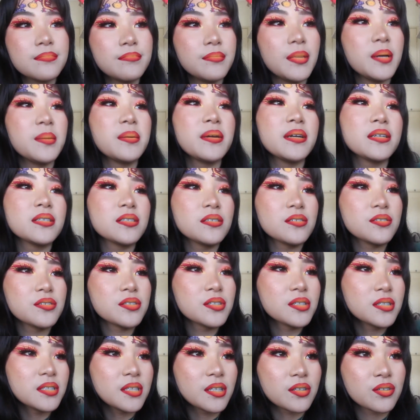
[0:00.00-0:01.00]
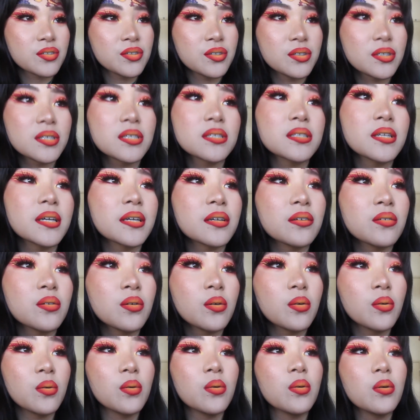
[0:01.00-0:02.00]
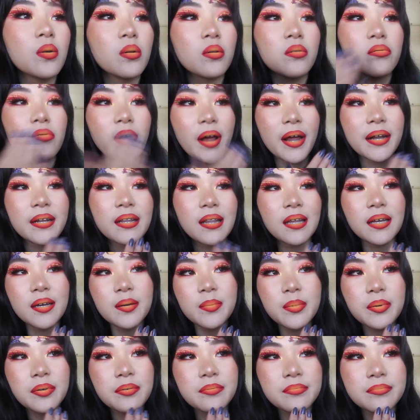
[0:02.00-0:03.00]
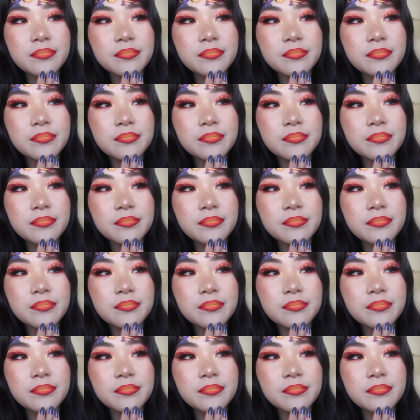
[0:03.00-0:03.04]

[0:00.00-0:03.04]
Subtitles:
Maybe I should just stick to just like an all red lip.